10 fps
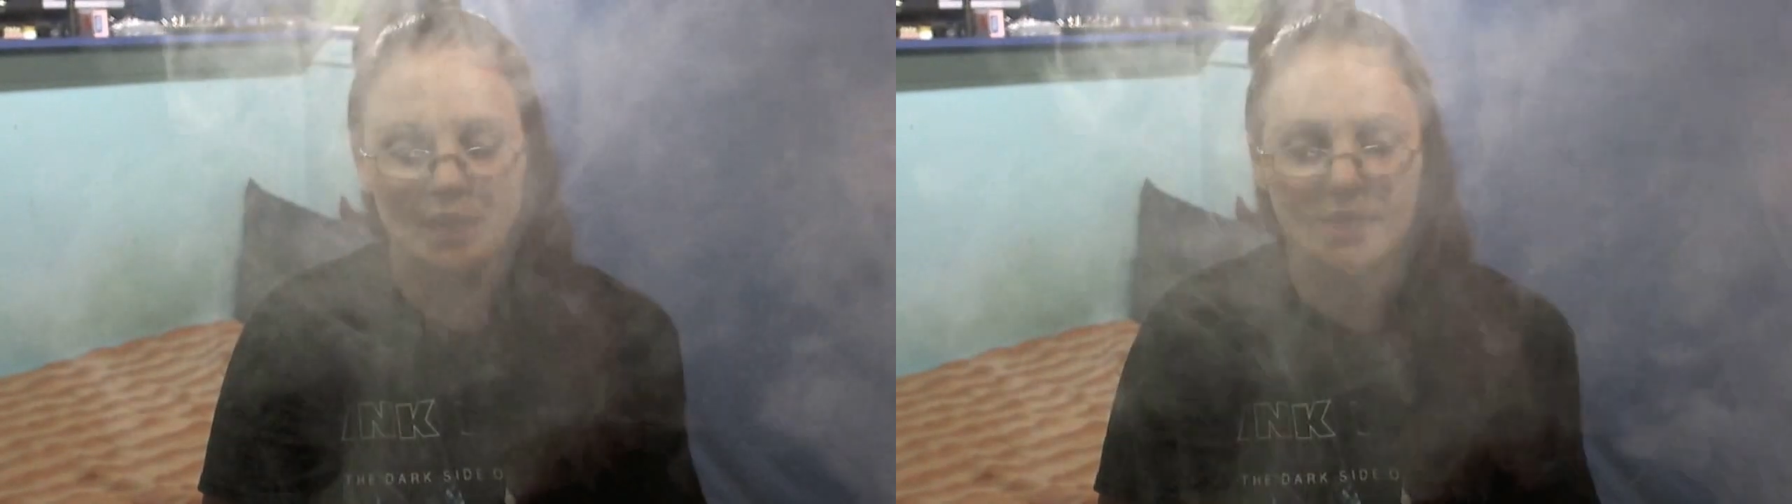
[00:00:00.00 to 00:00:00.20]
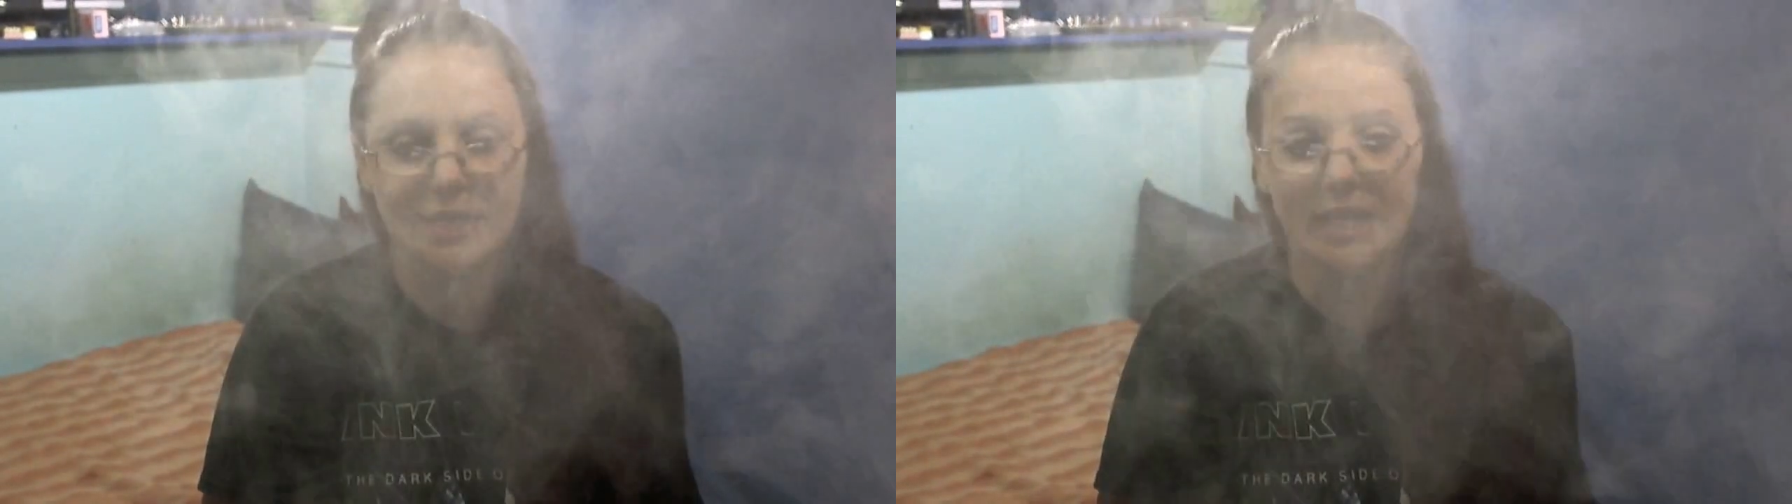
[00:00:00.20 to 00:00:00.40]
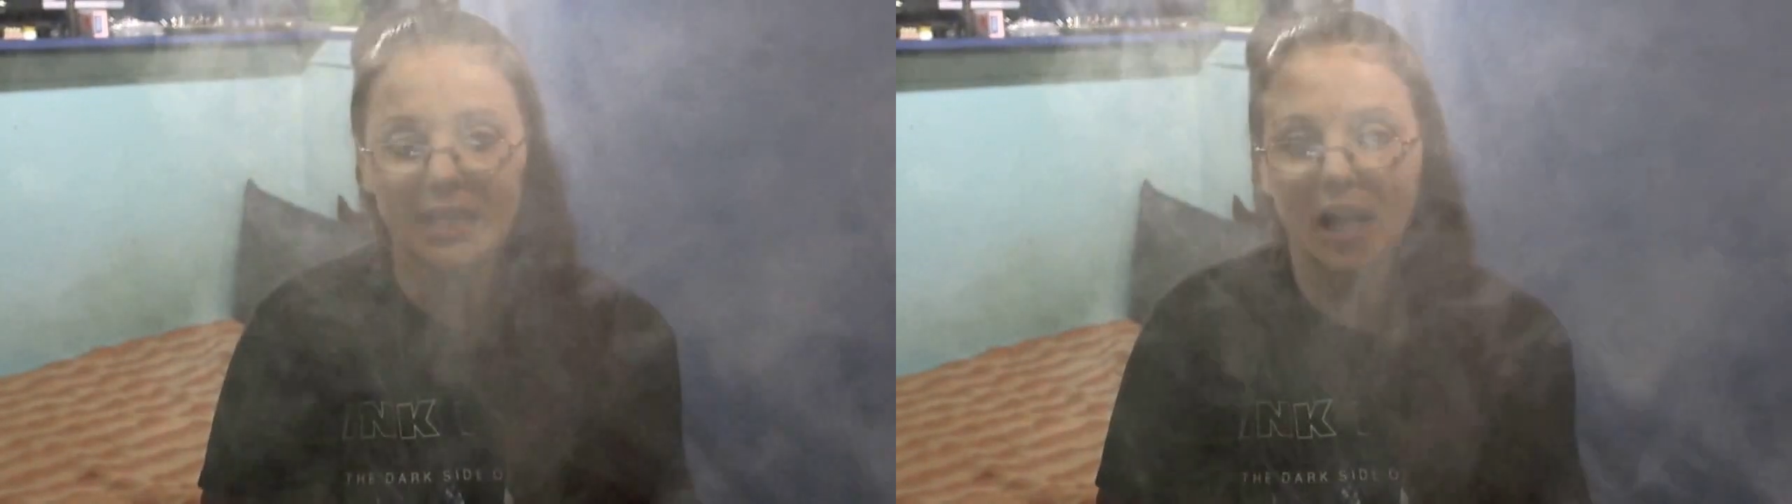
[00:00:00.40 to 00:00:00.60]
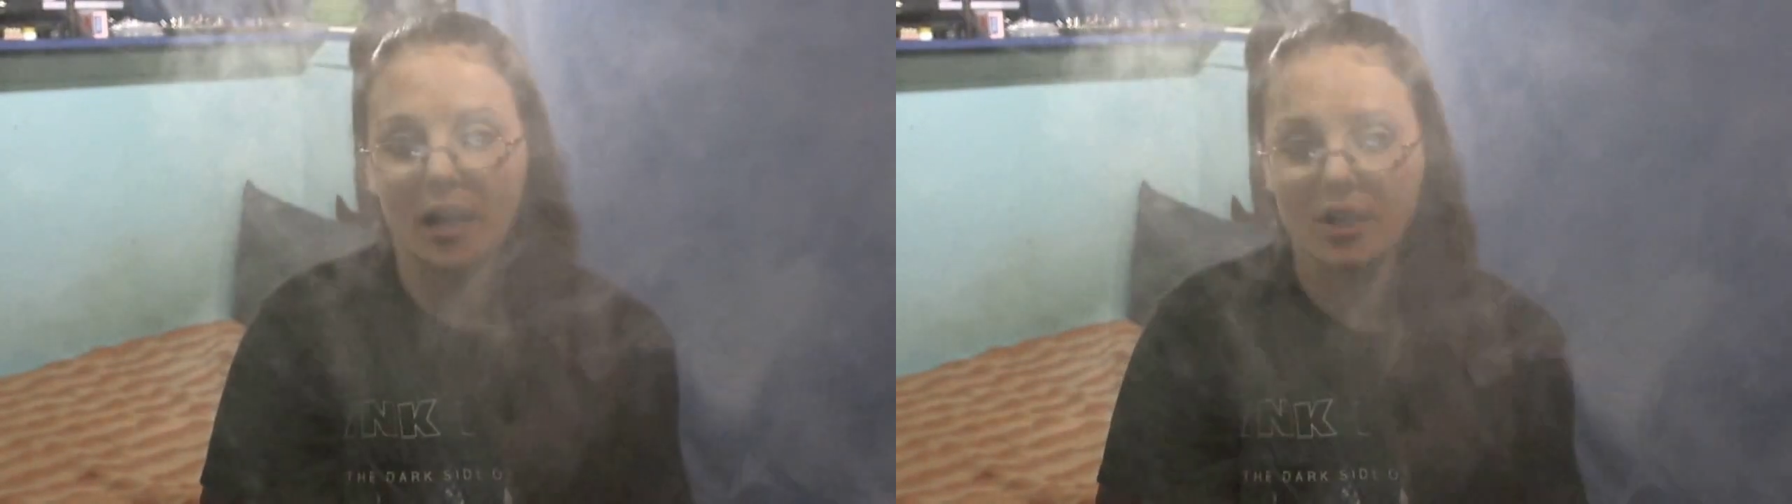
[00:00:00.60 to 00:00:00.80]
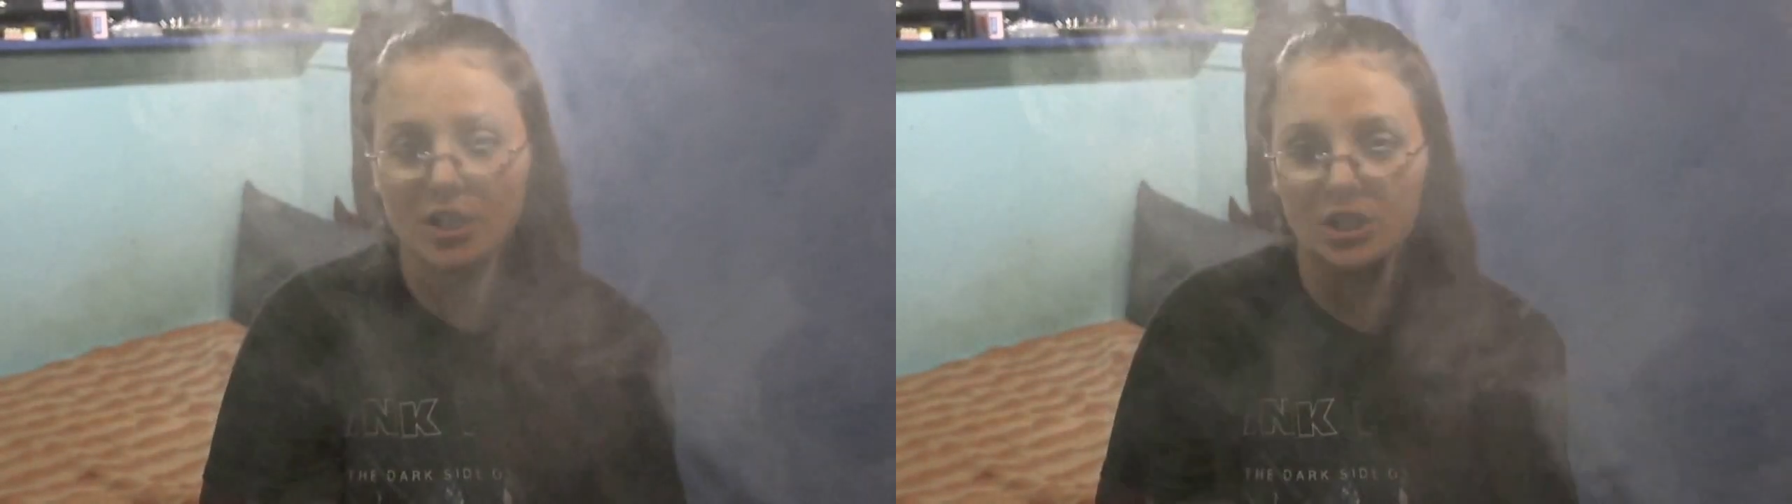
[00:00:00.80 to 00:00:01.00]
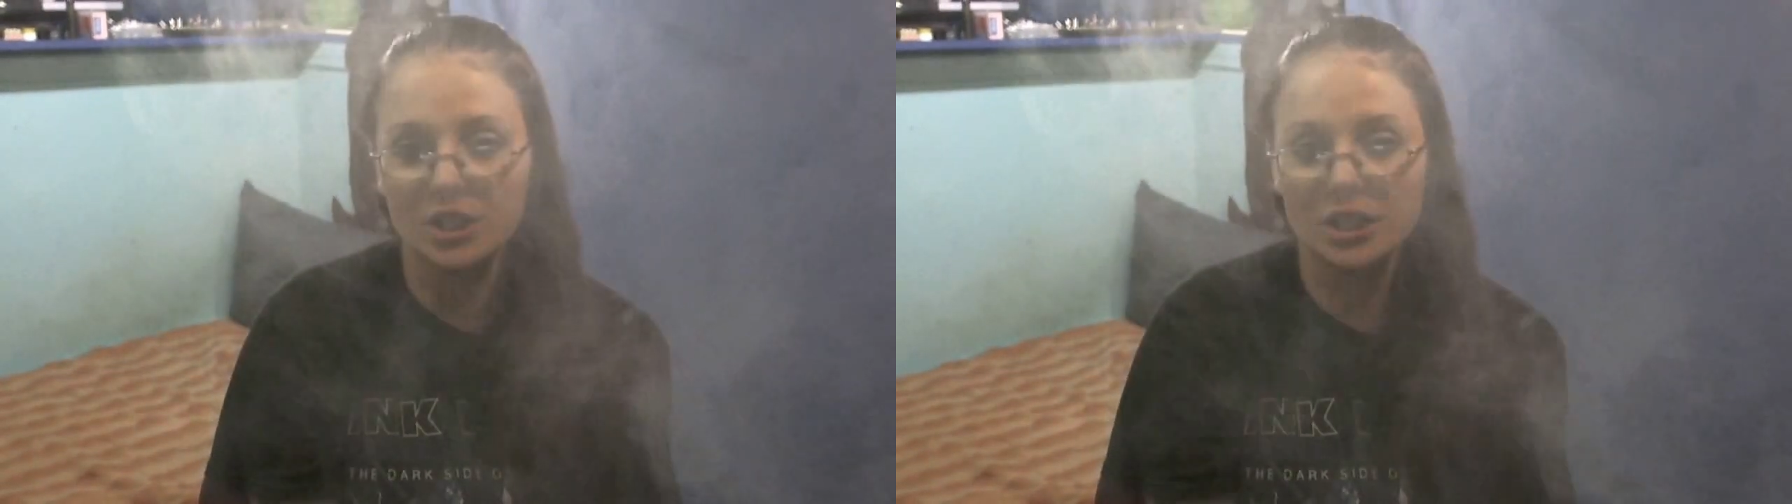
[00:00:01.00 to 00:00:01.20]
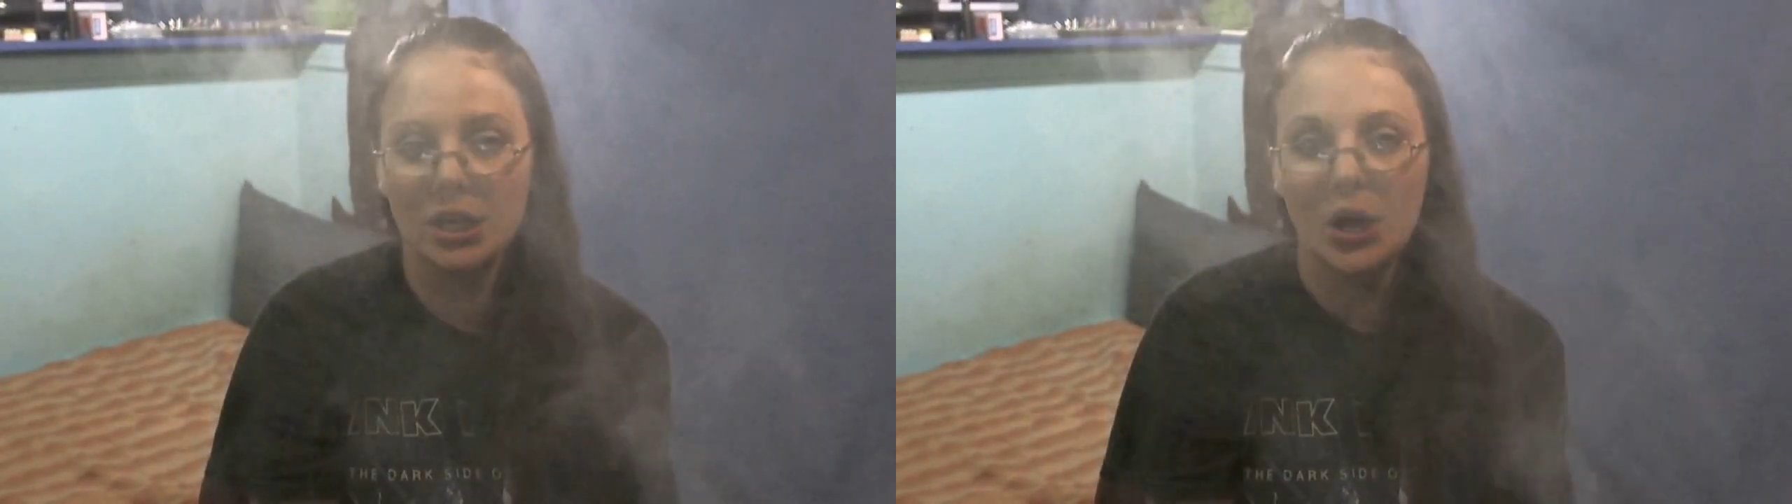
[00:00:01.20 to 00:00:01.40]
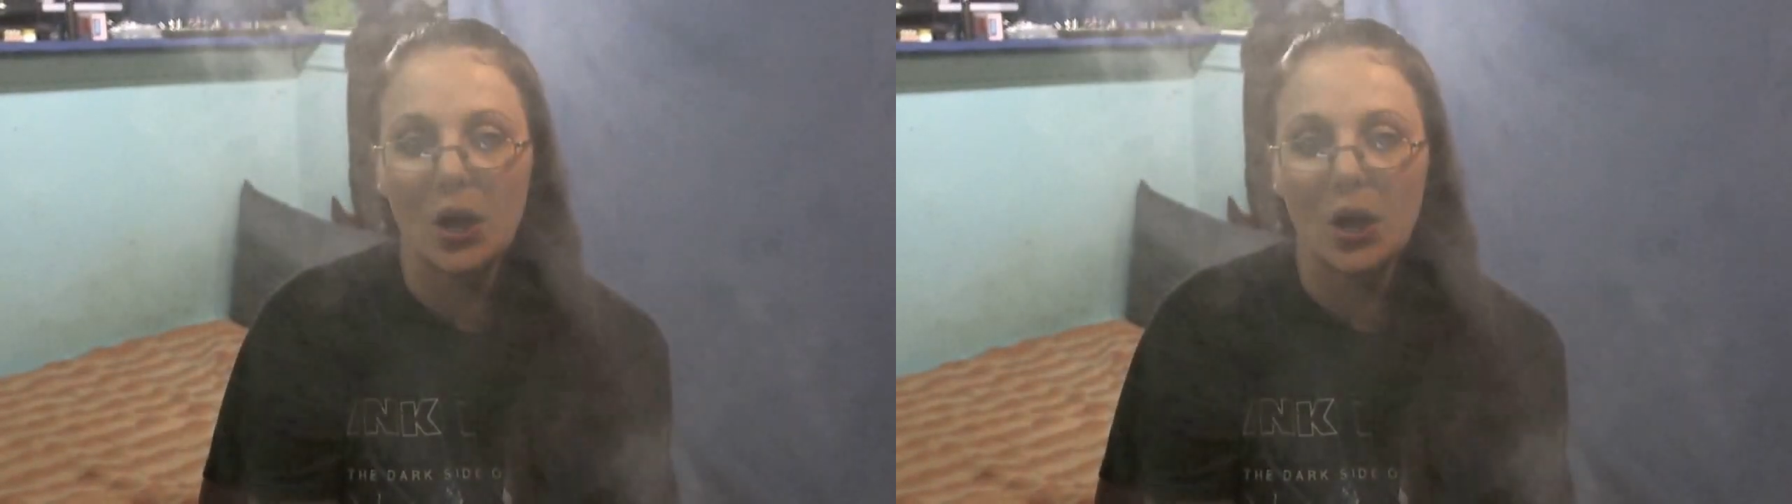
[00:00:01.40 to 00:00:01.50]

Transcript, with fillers: is a custard